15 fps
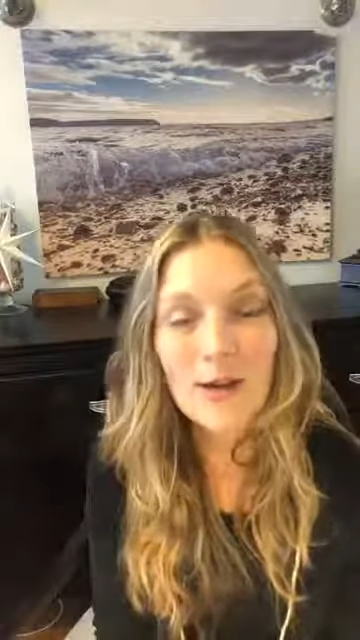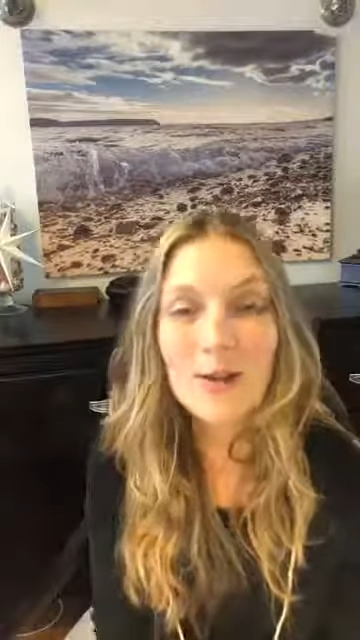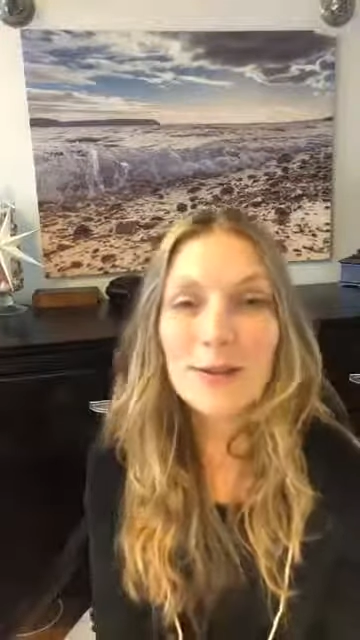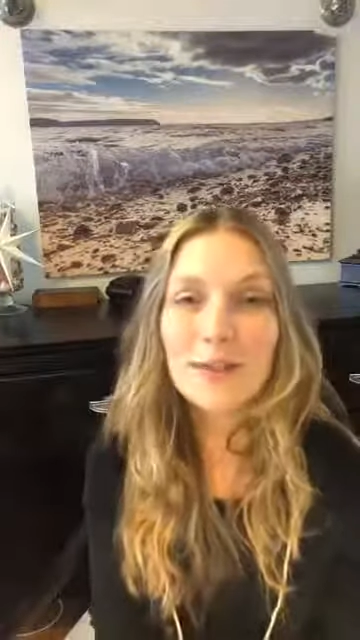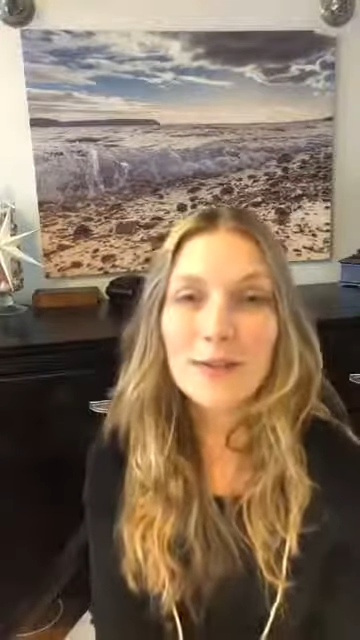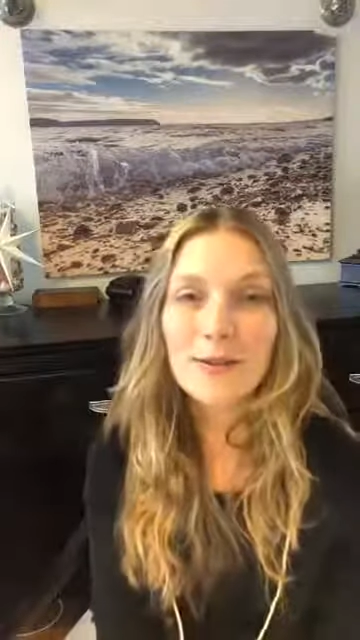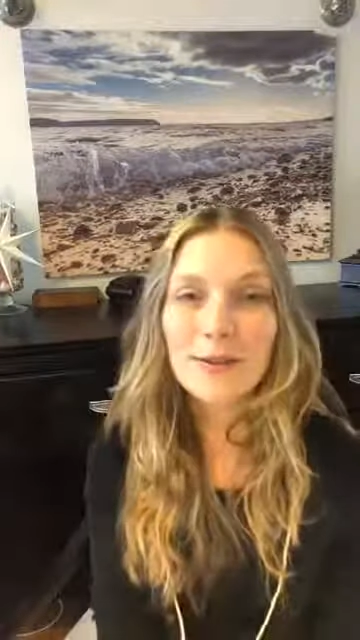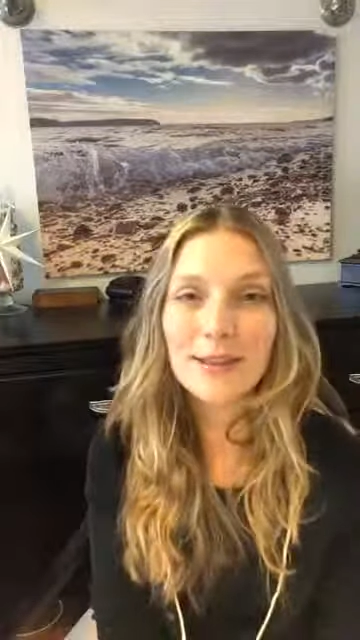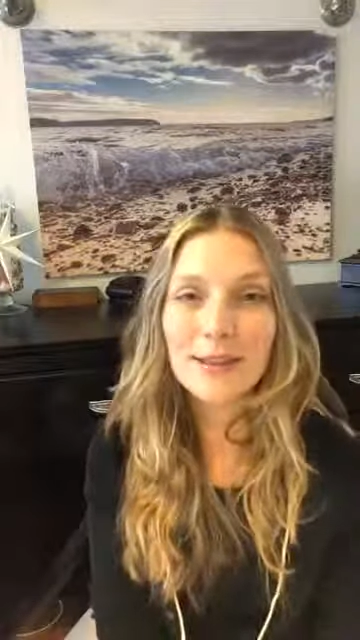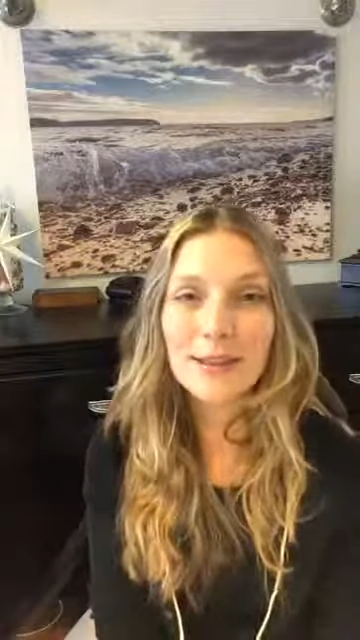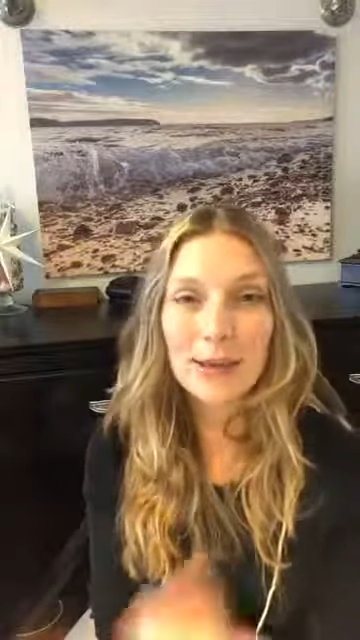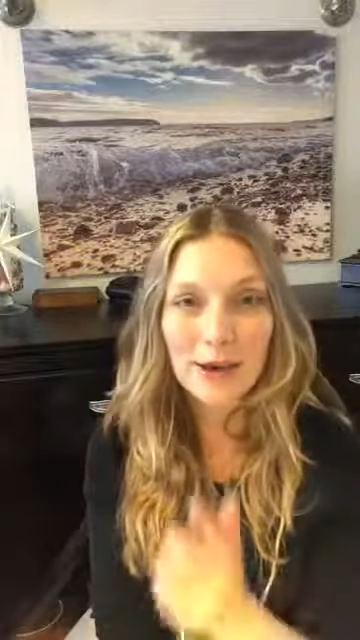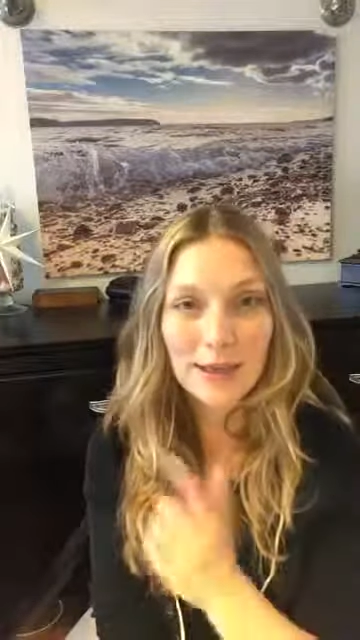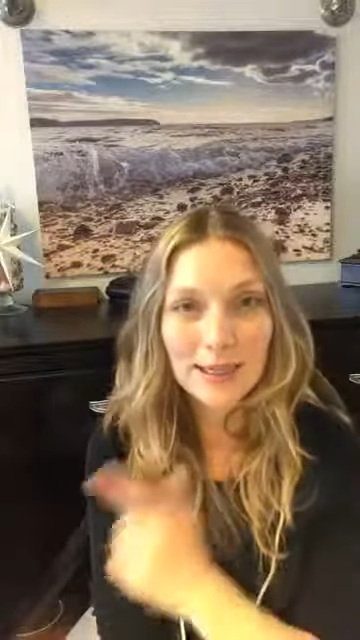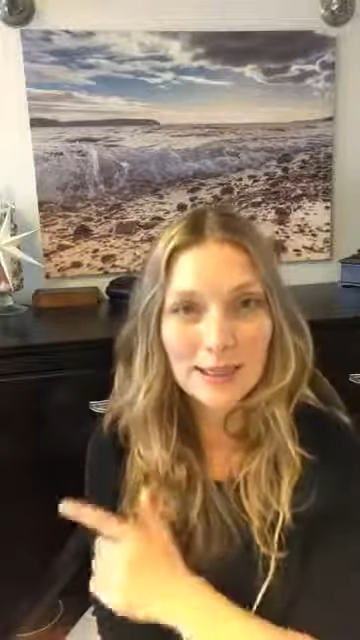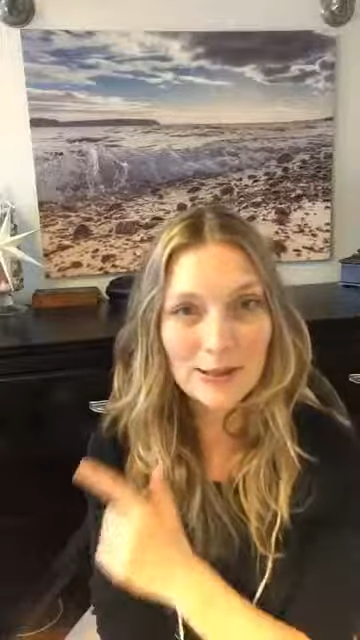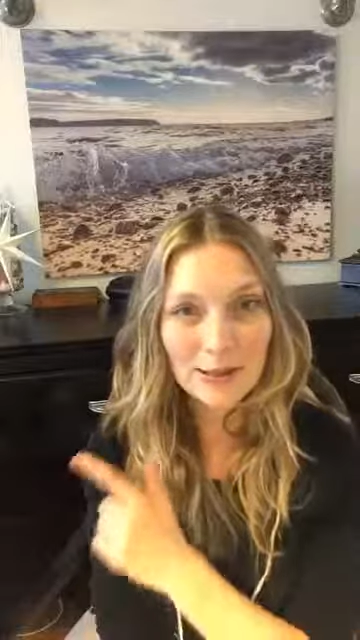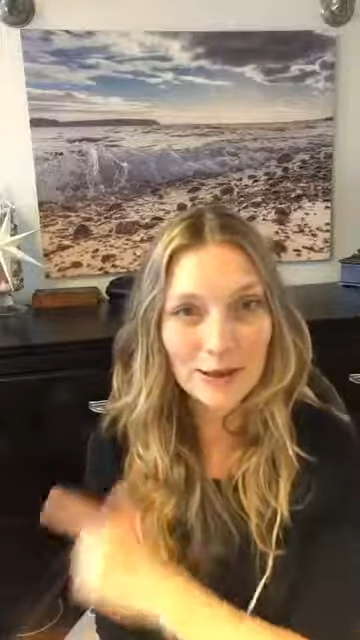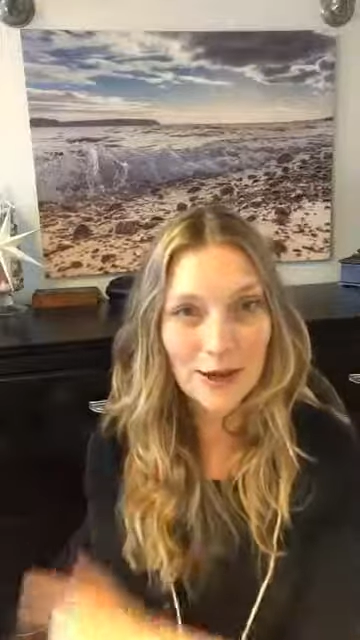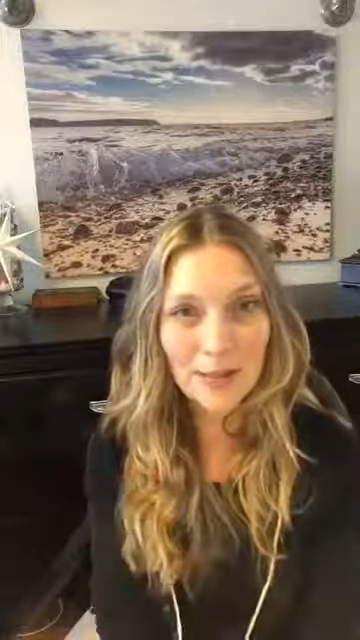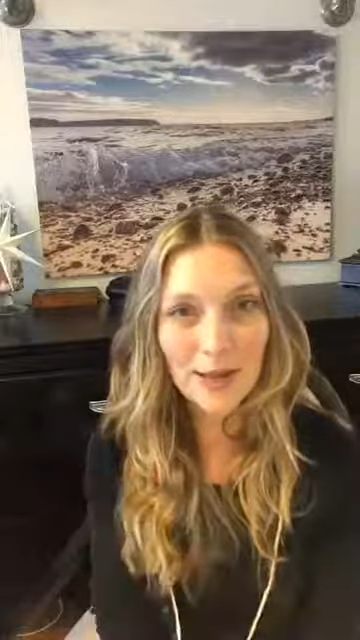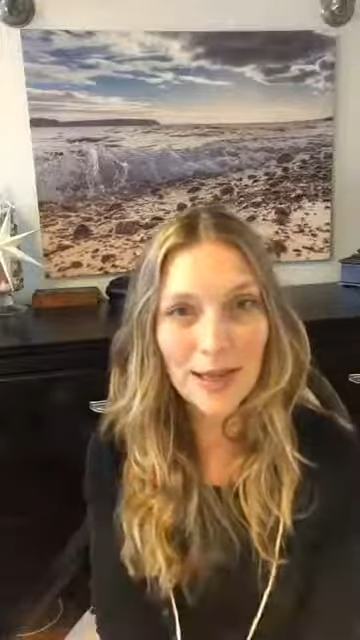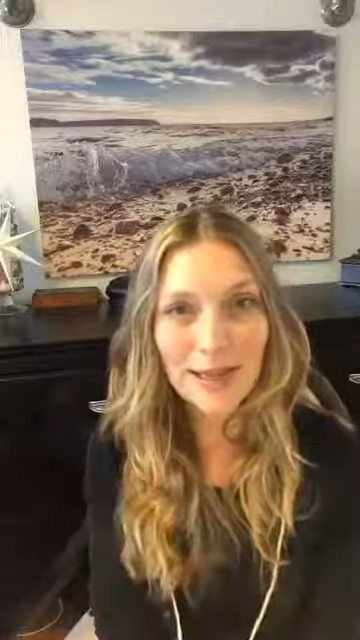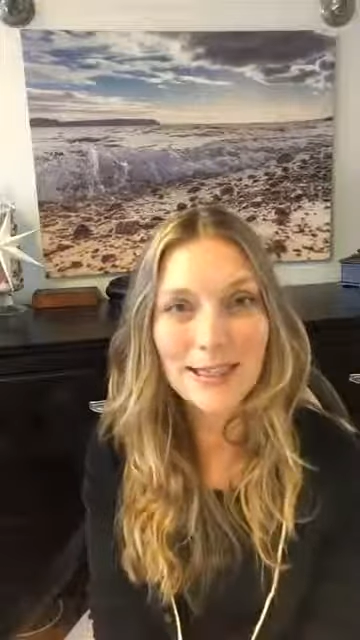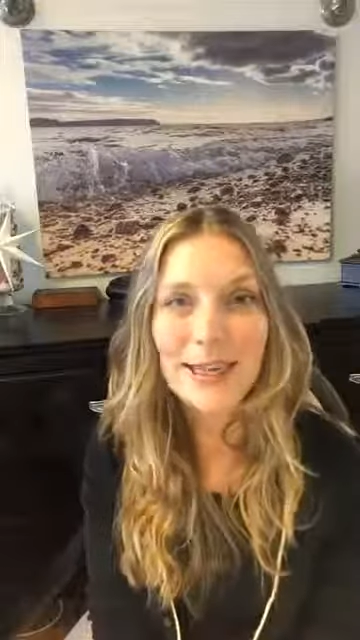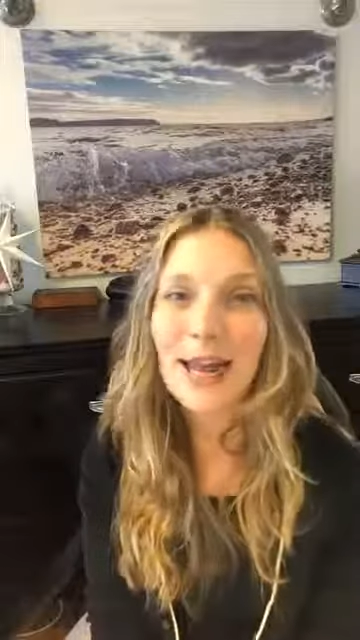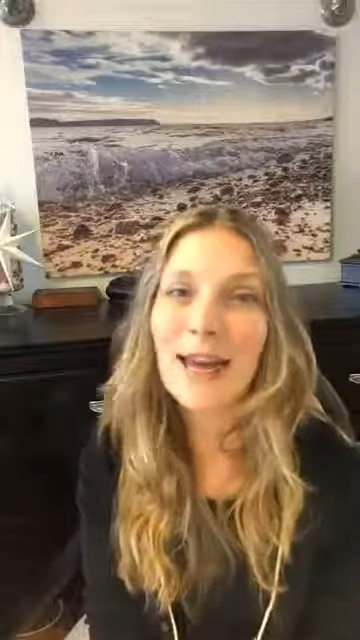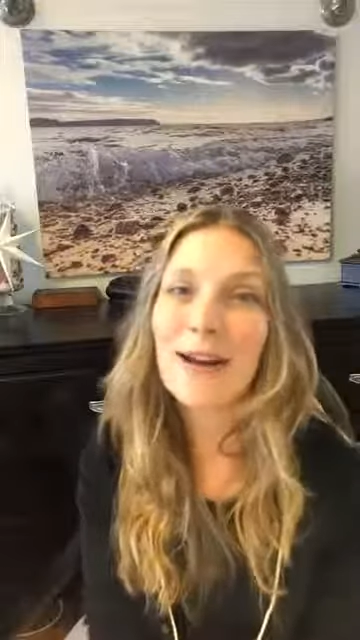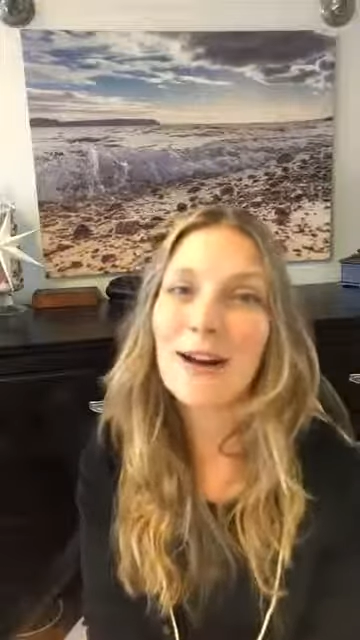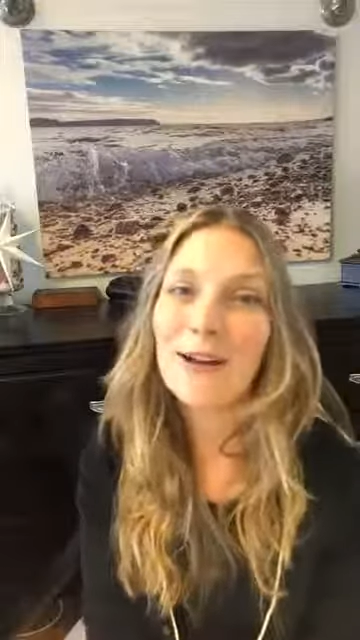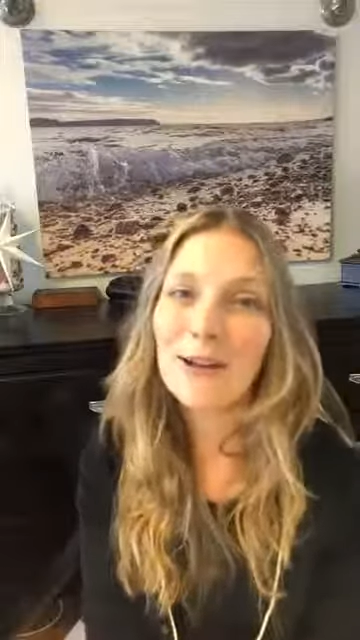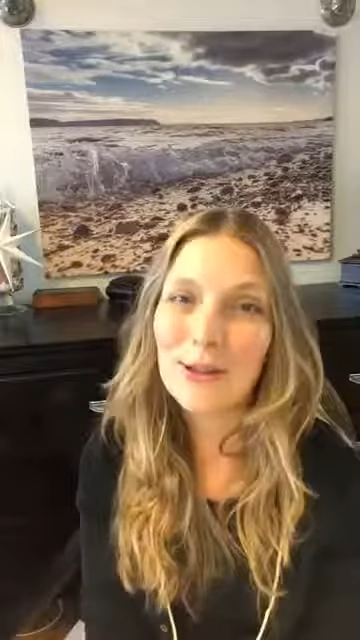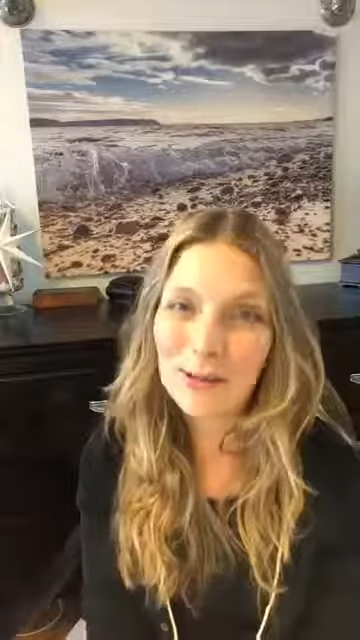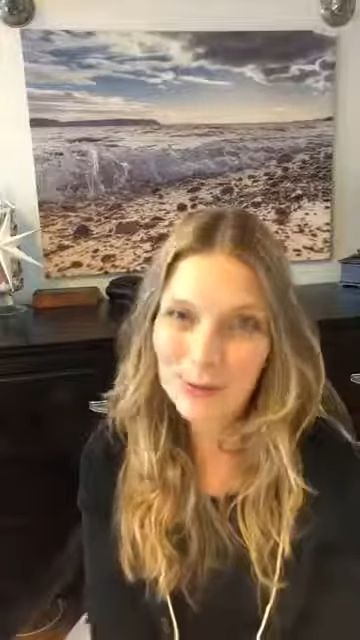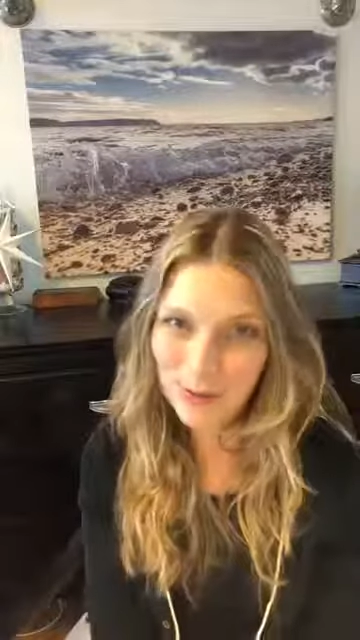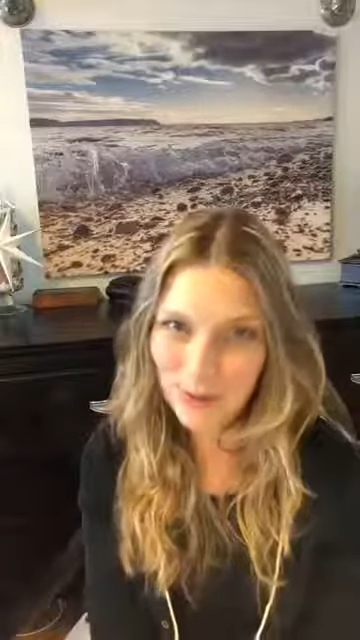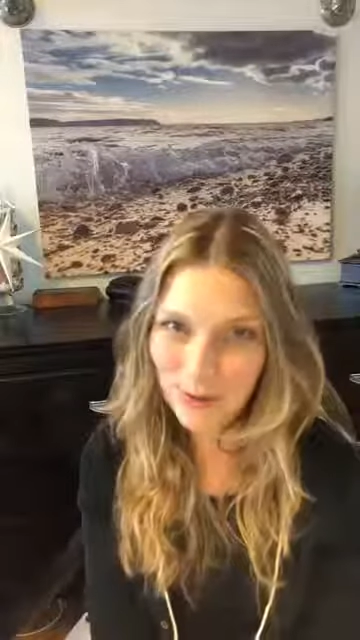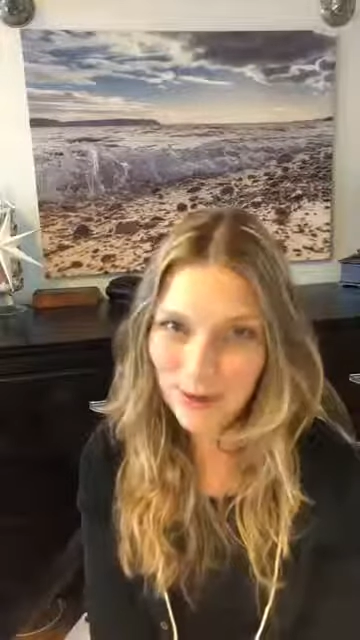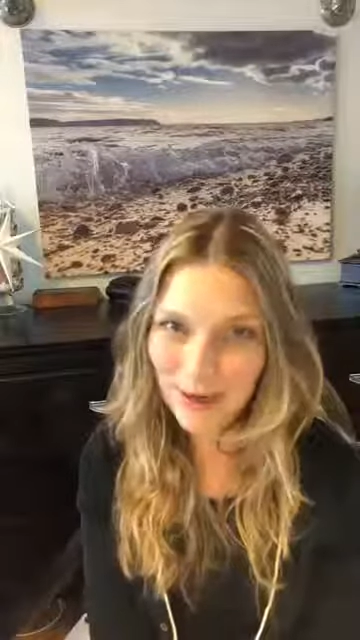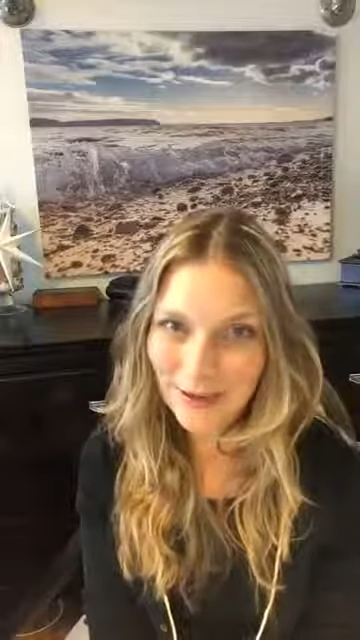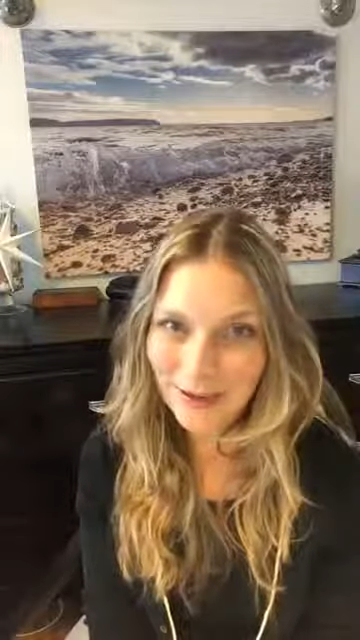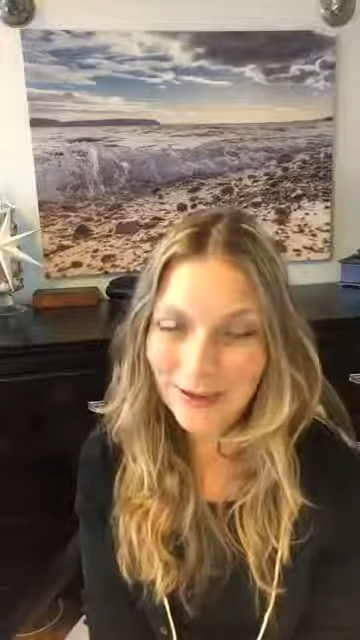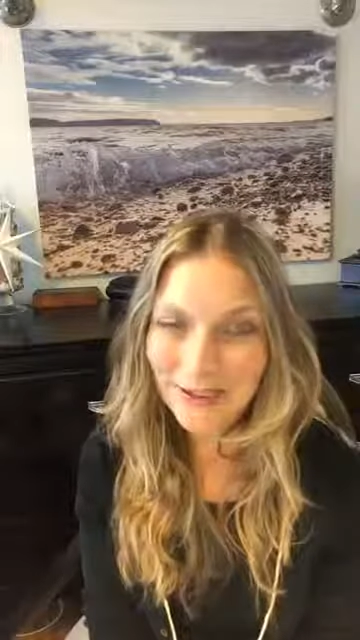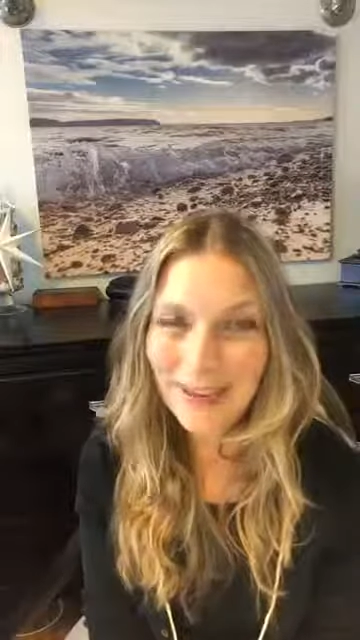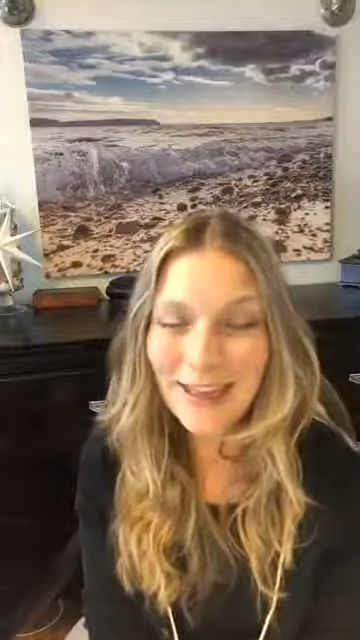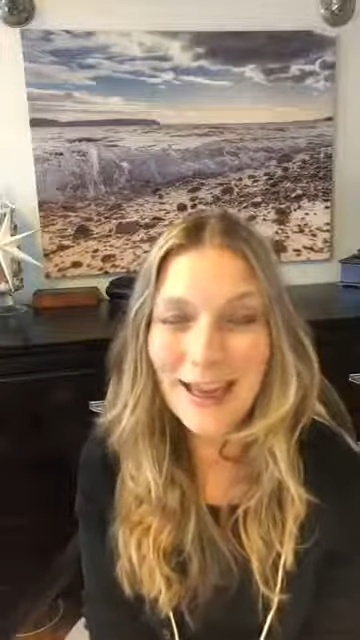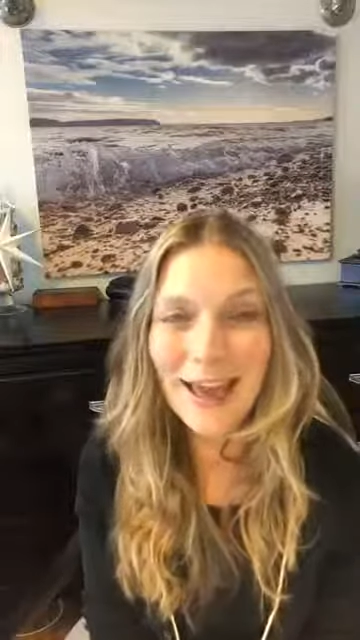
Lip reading: Also, visit our Instagram page and our YouTube channel.